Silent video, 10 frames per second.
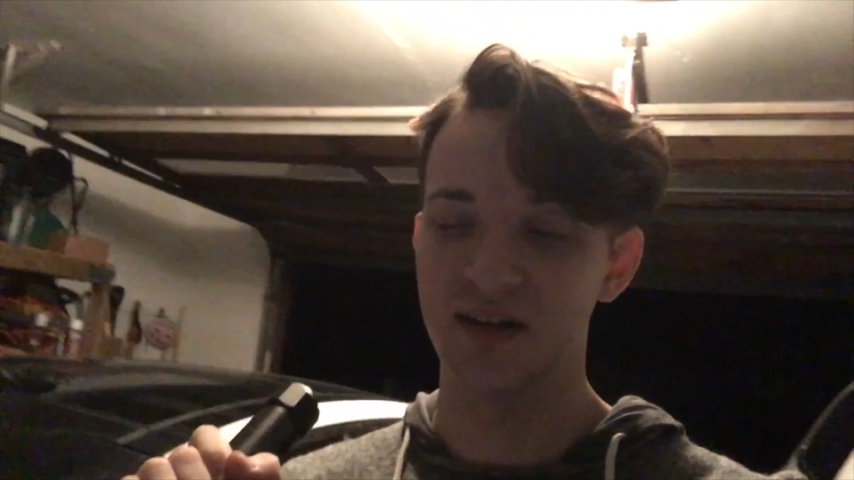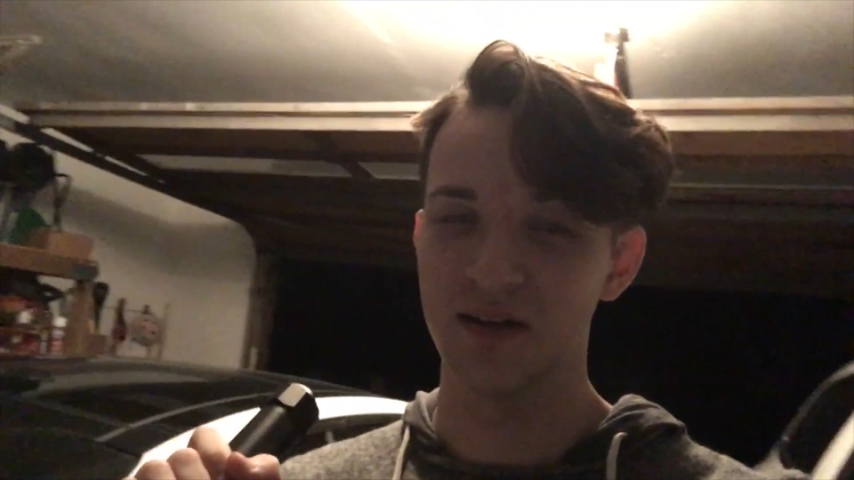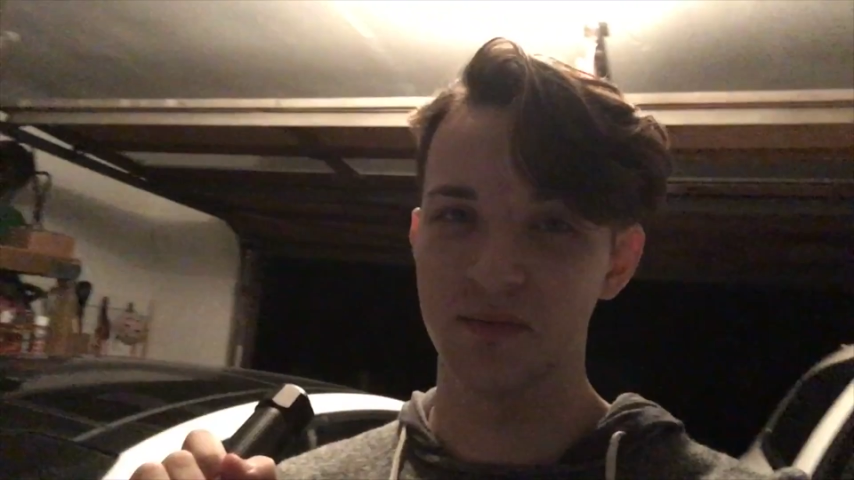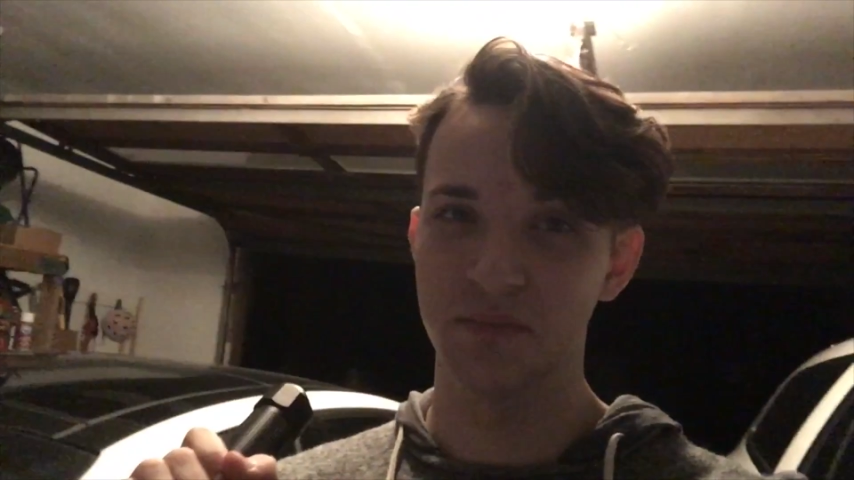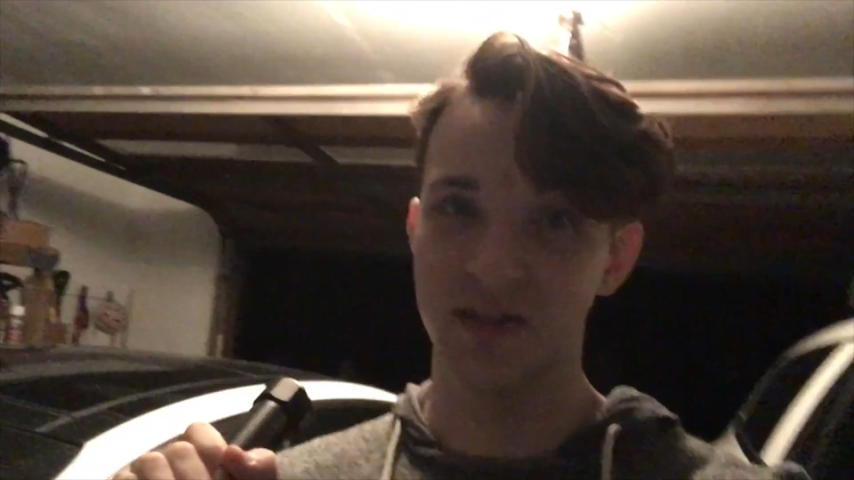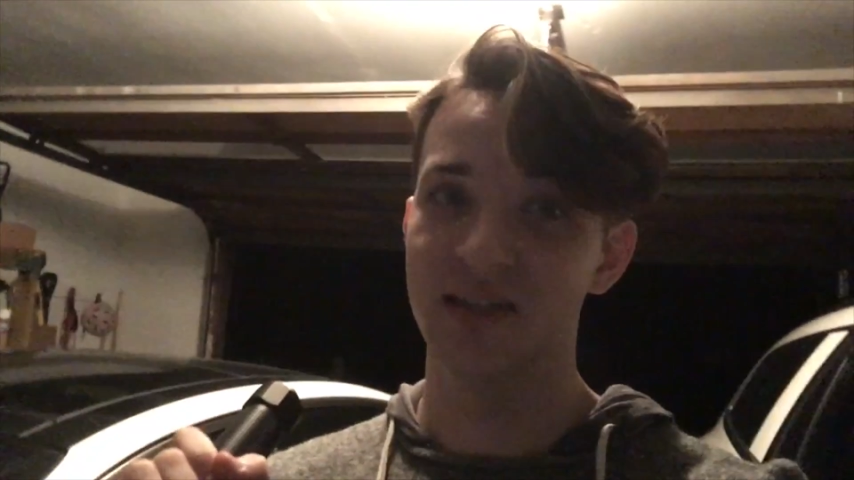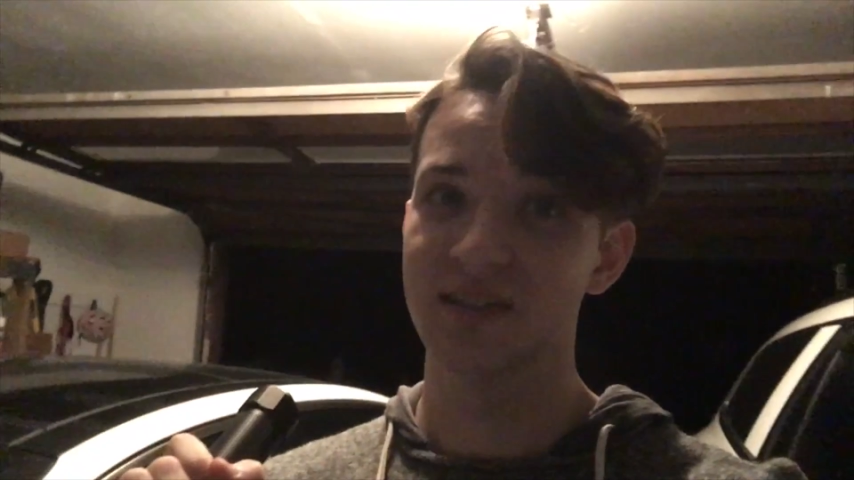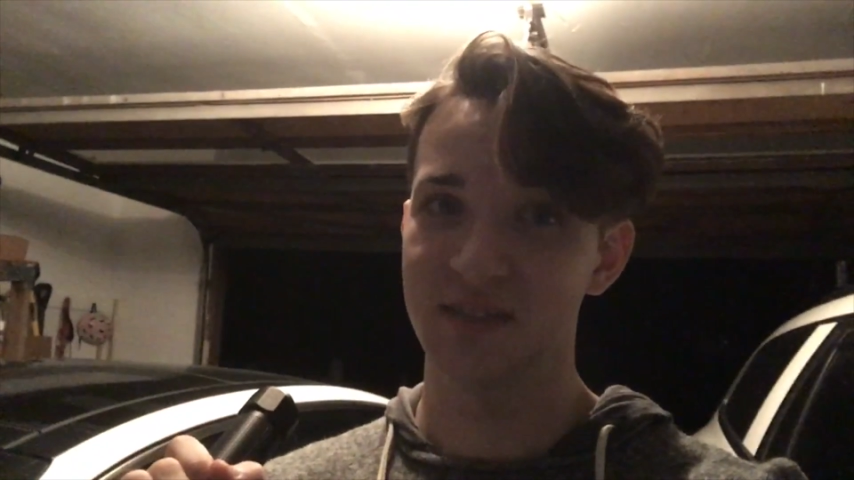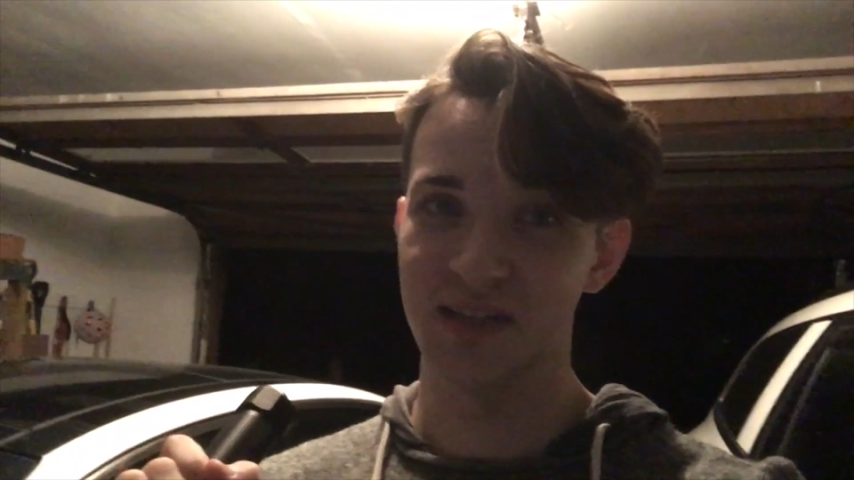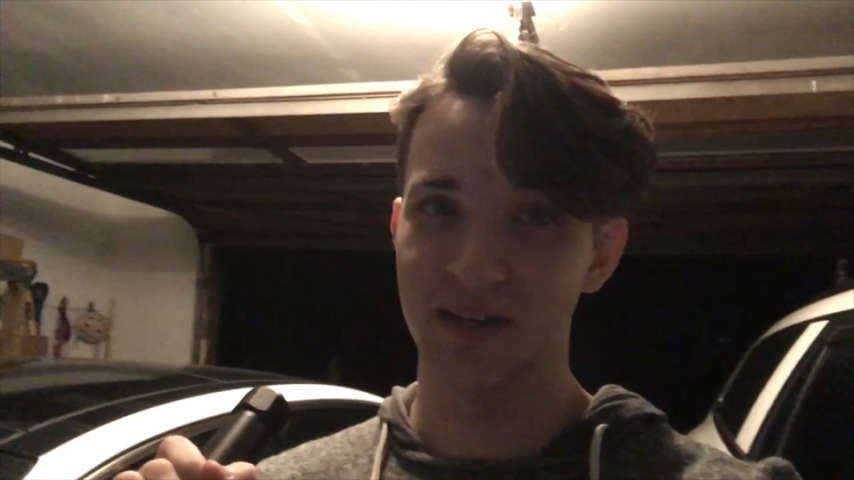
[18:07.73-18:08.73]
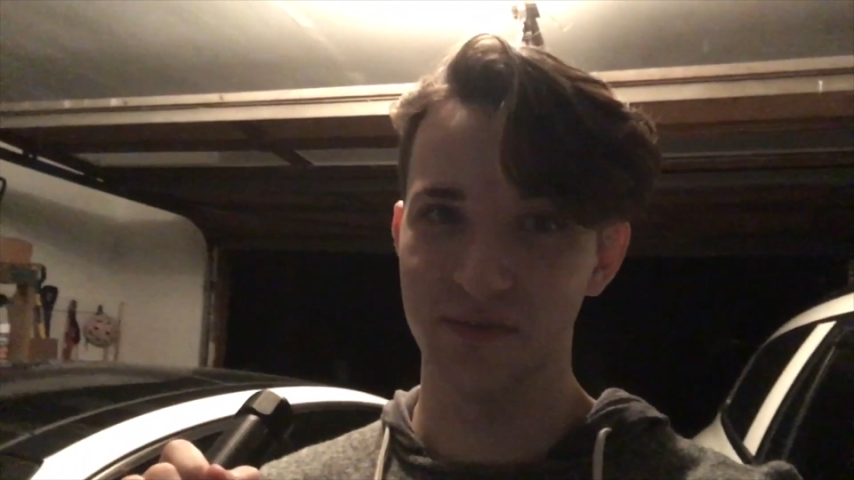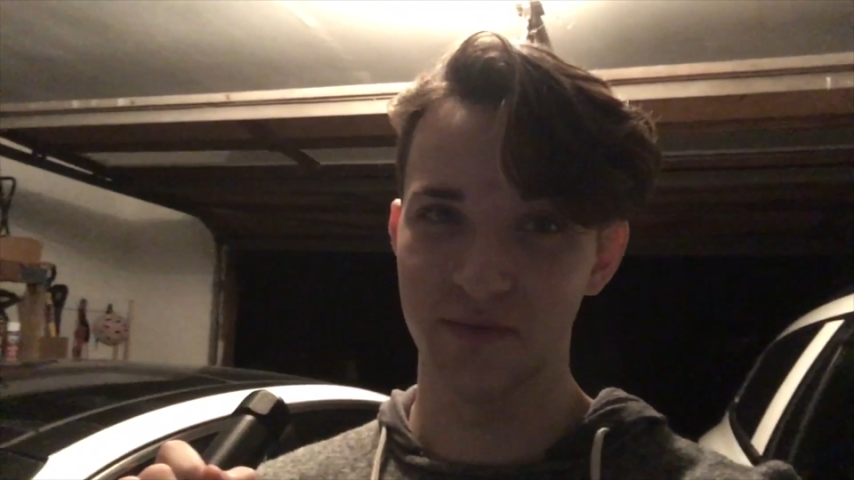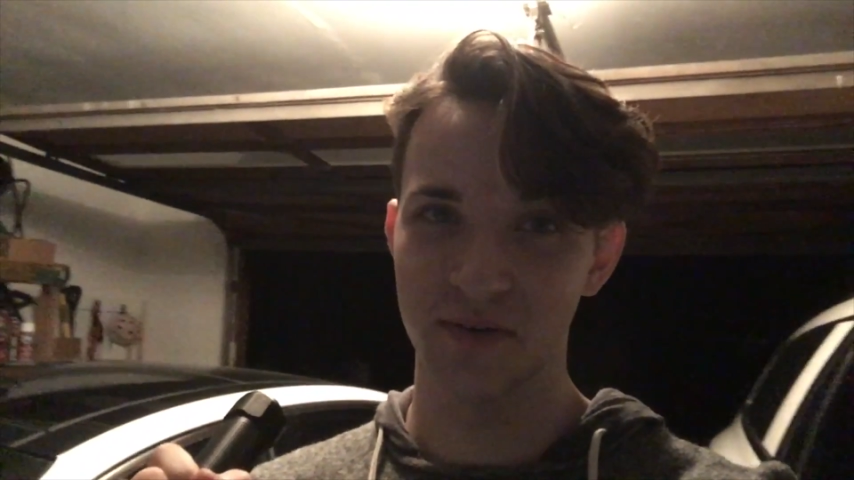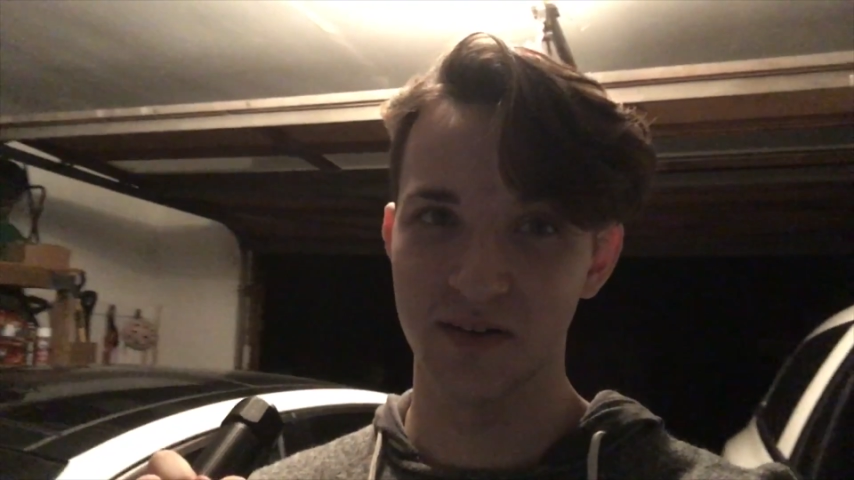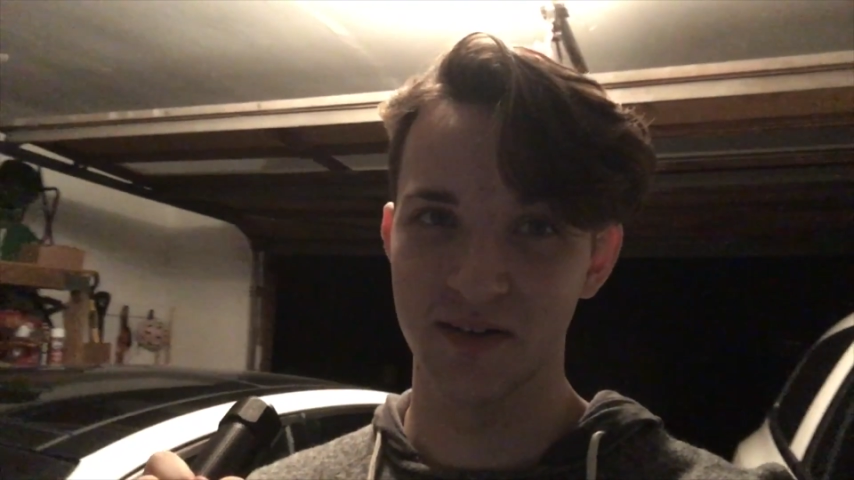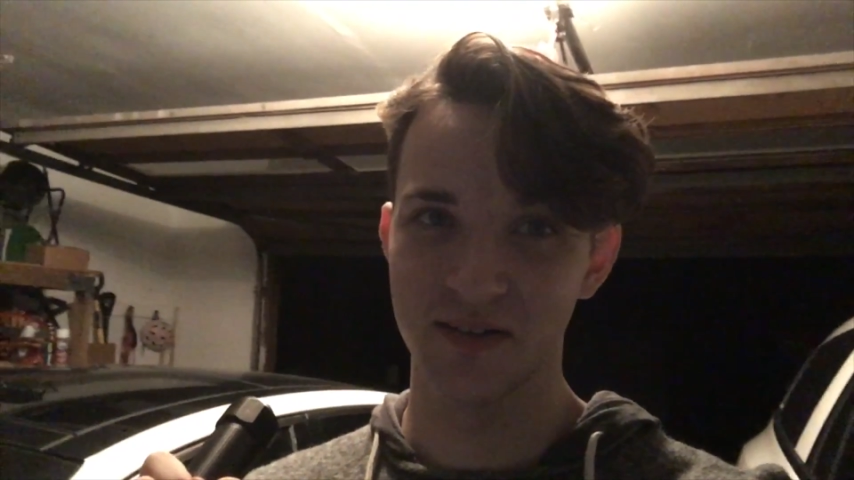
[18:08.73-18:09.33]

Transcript: on, but he's excited for it.